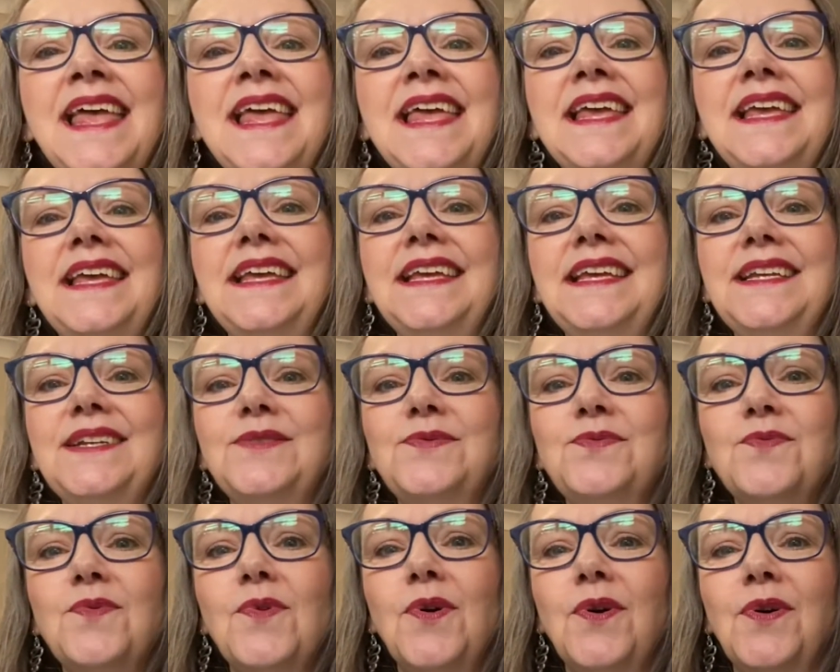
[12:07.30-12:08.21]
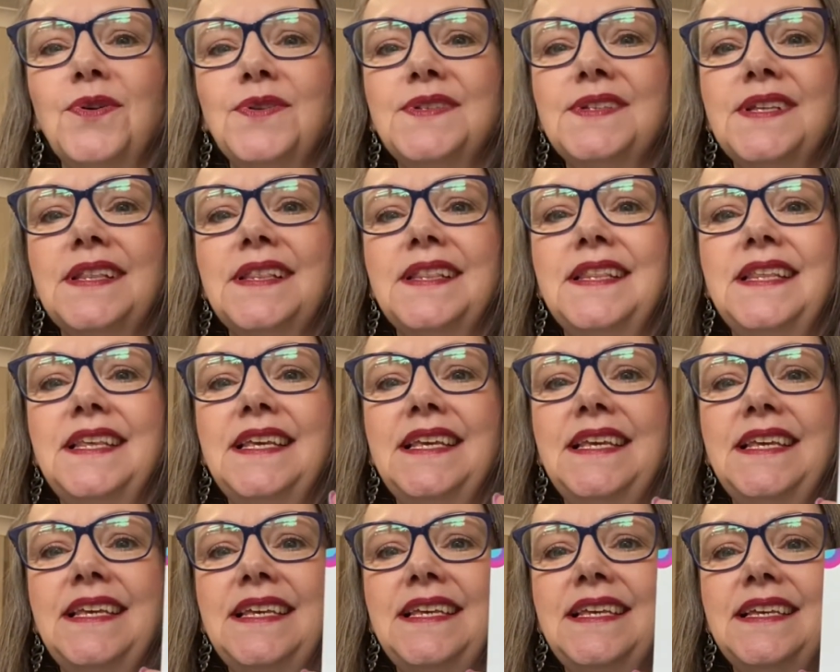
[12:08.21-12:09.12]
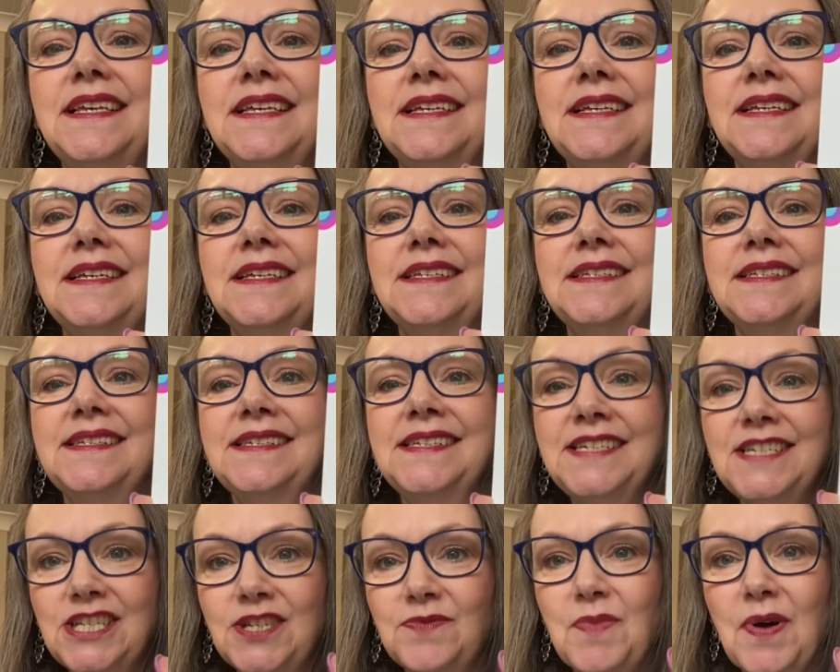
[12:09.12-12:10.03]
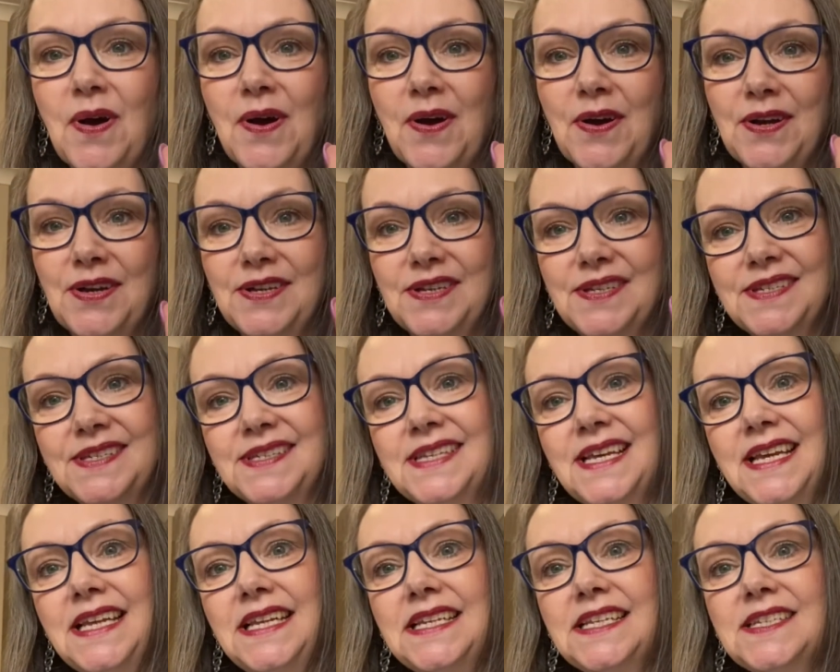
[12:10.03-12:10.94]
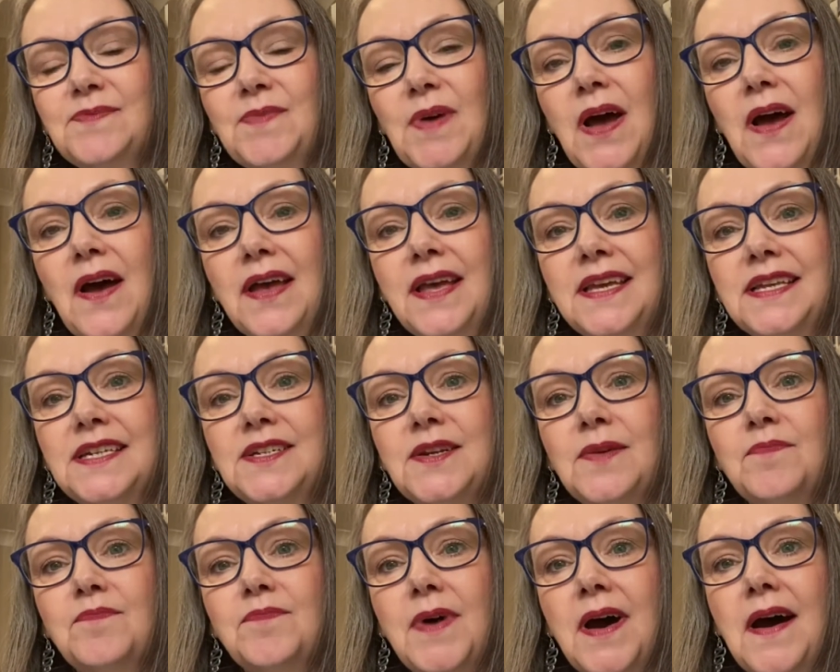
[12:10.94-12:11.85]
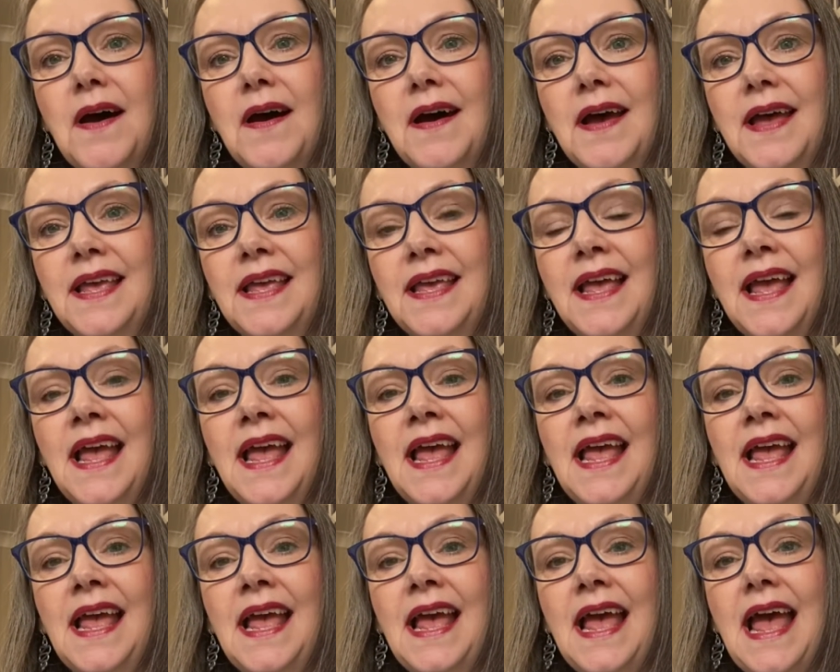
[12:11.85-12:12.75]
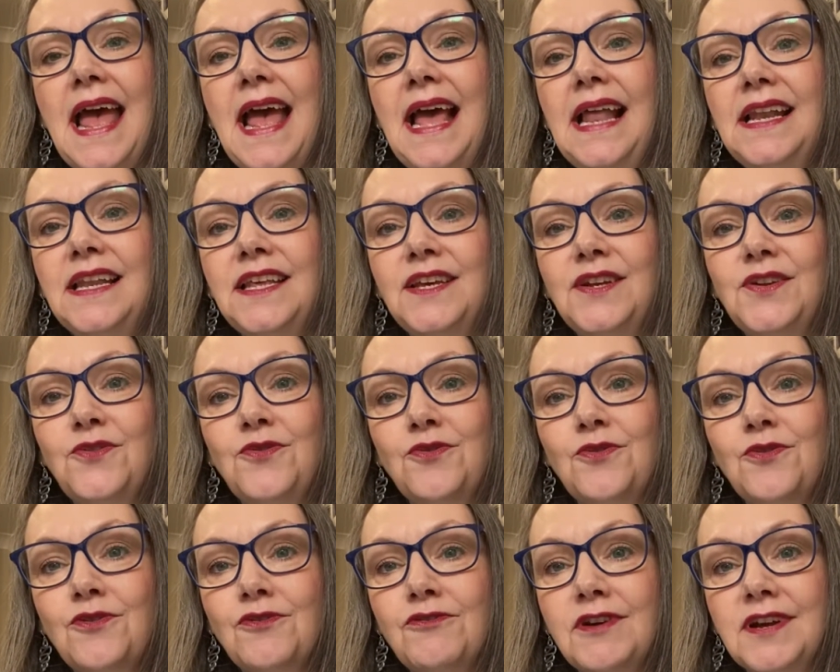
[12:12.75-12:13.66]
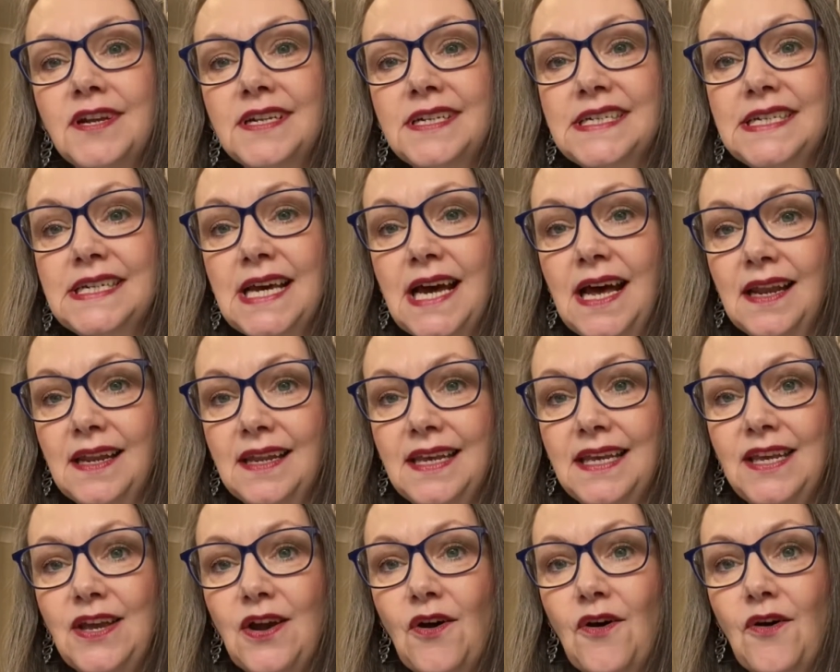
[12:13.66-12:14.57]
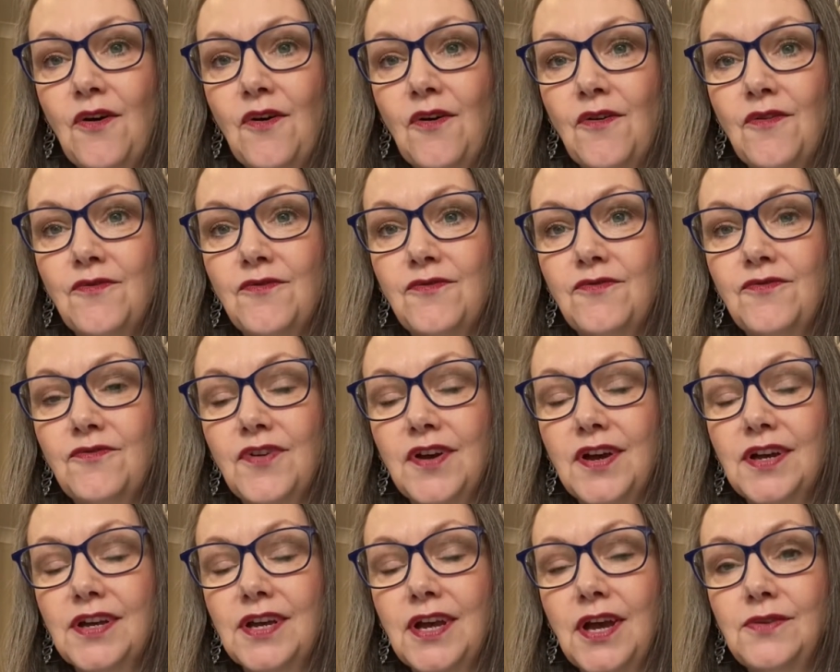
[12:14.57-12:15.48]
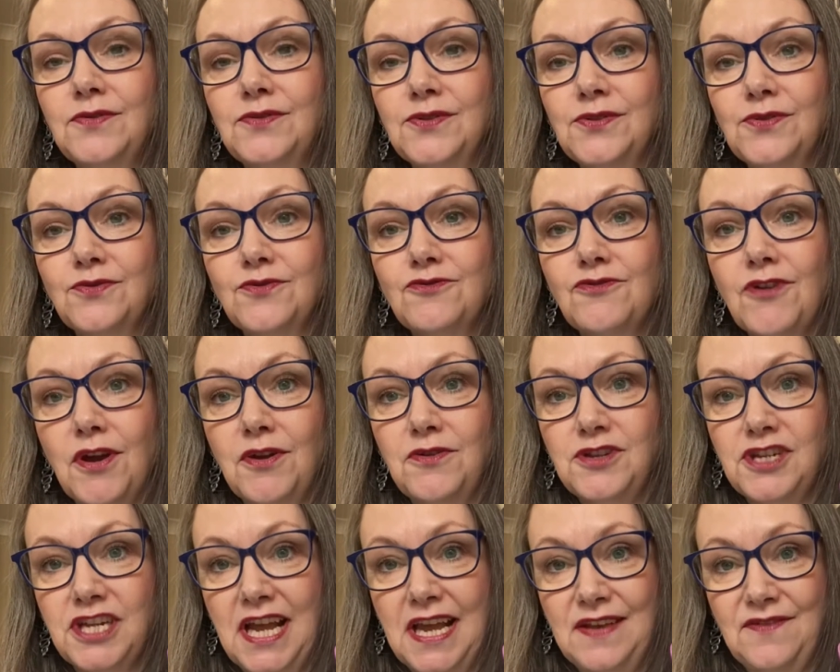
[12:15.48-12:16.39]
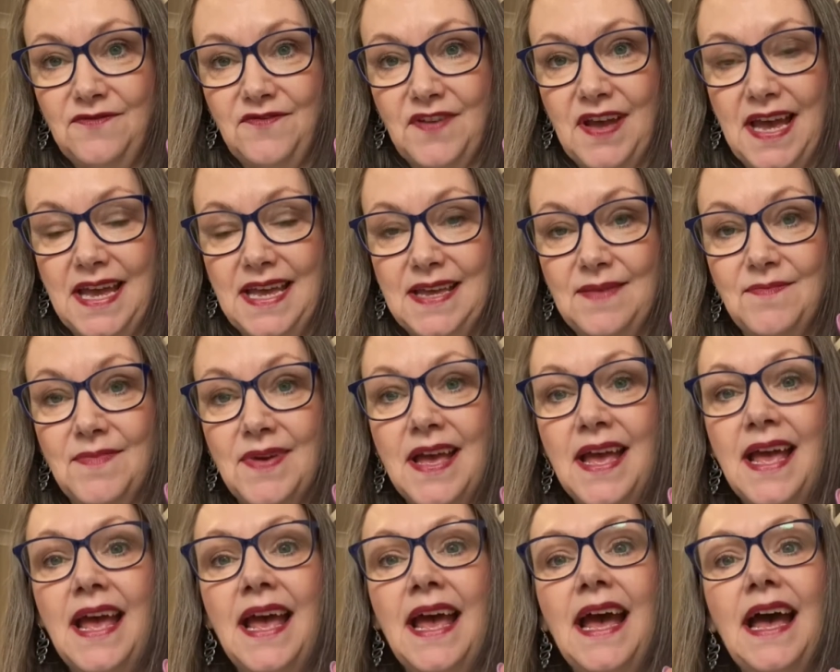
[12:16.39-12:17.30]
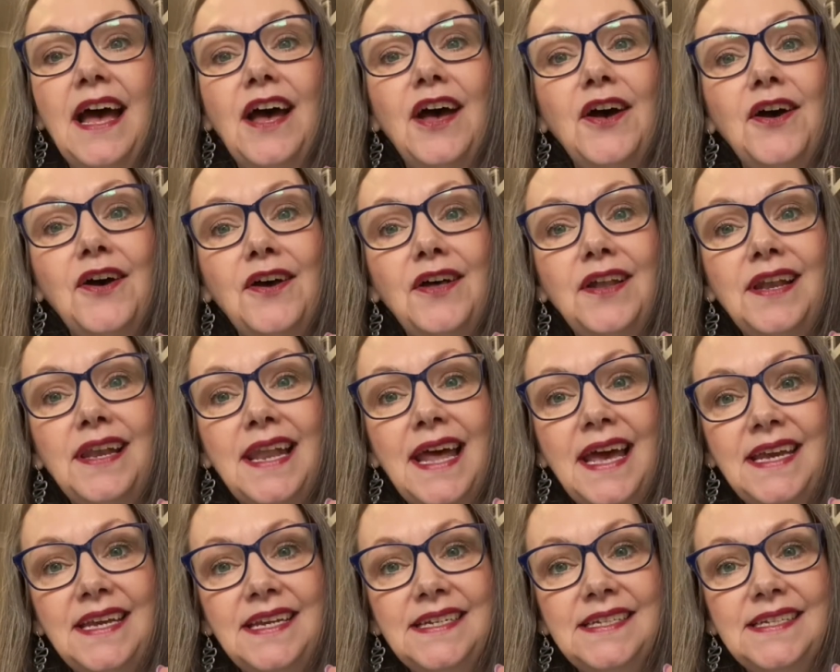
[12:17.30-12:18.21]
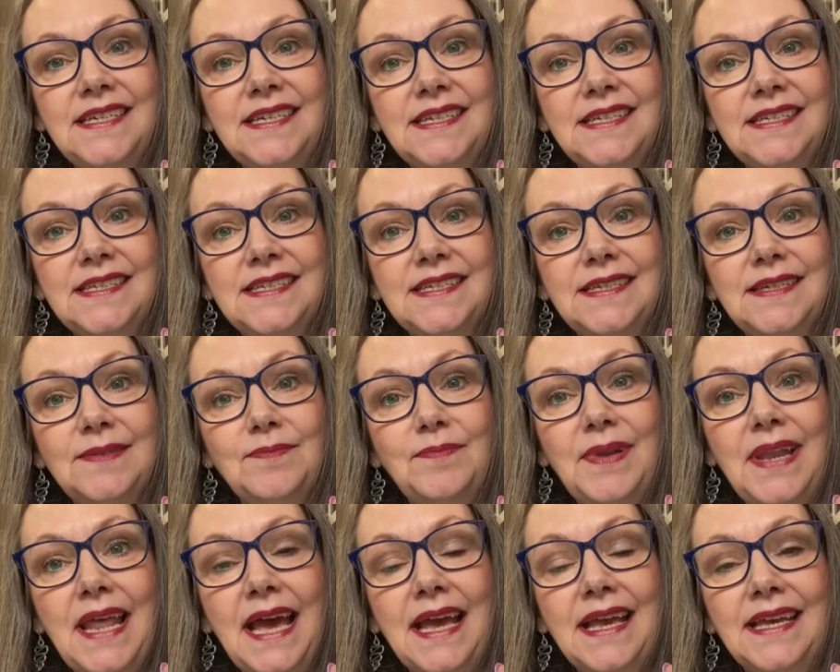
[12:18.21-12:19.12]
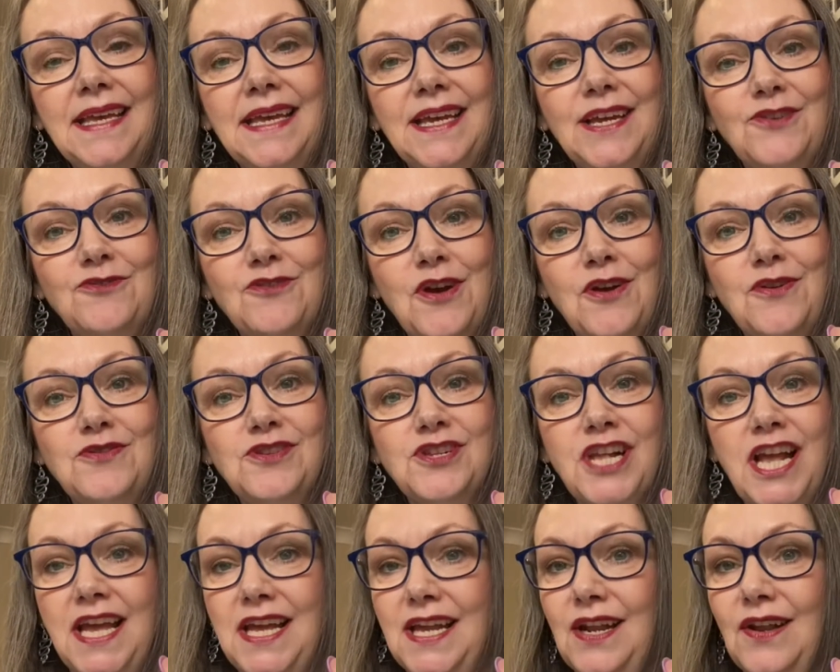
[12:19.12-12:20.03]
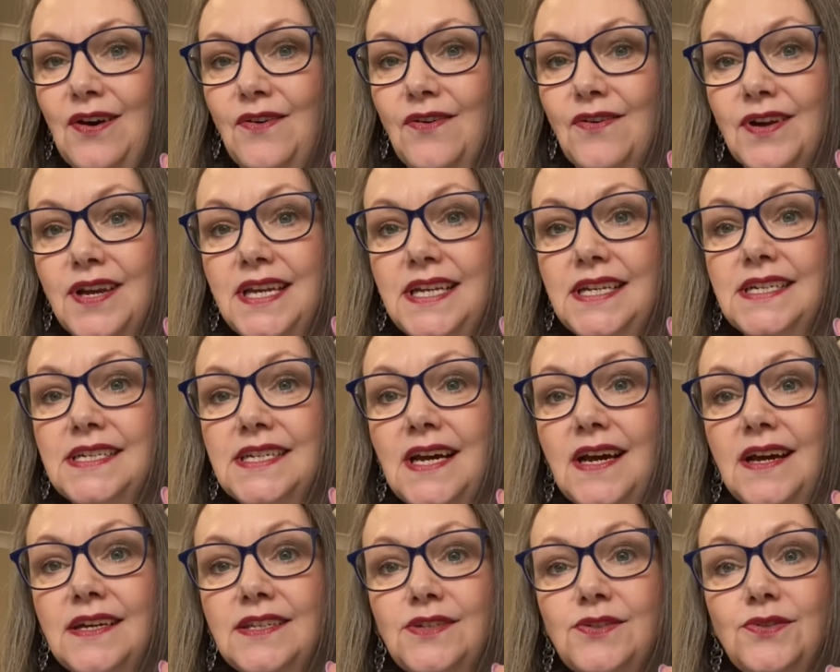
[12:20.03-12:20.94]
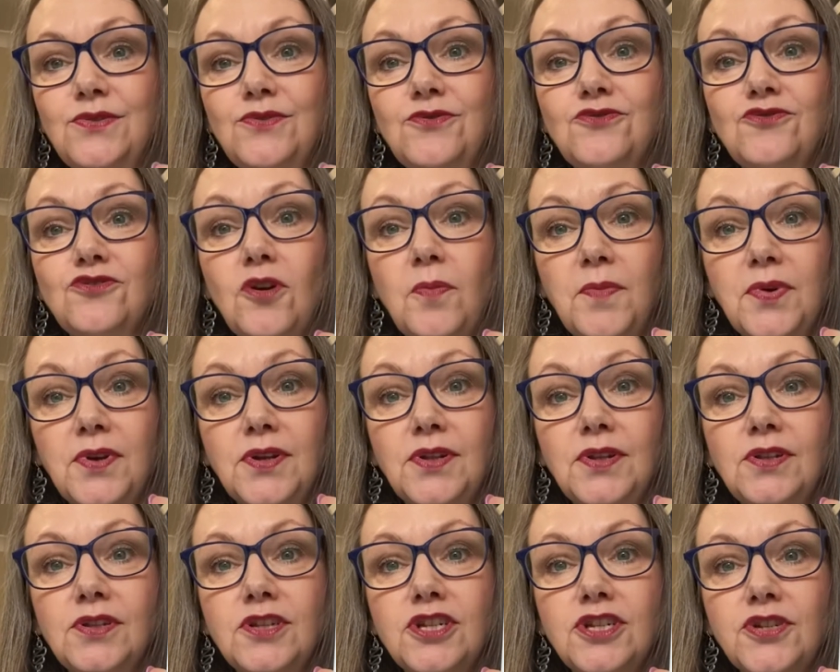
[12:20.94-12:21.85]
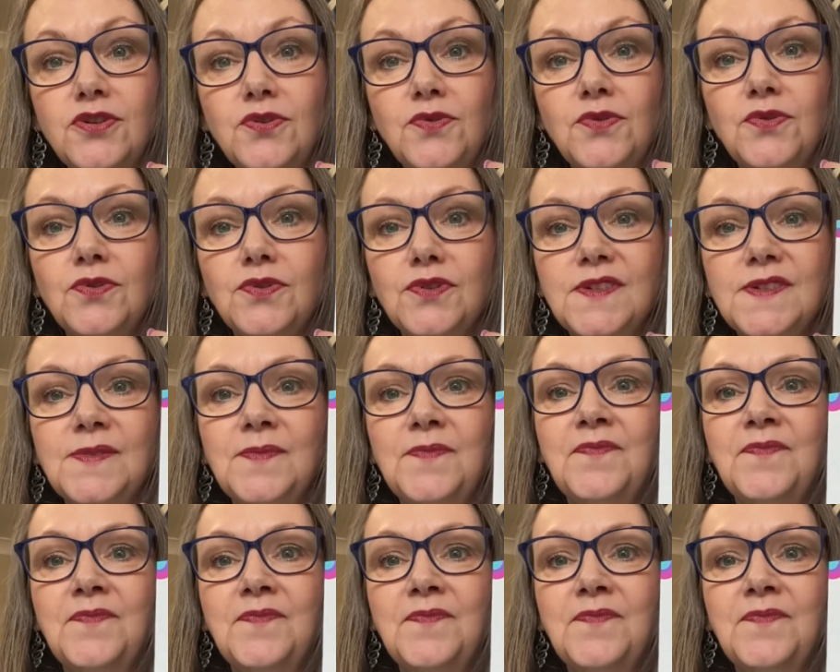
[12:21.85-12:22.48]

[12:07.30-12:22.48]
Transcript: It was the stitch markers inspired by Eleonora Tully of Coastal Crochet fame, her latest blanket crochet along entitled Tropical Shores.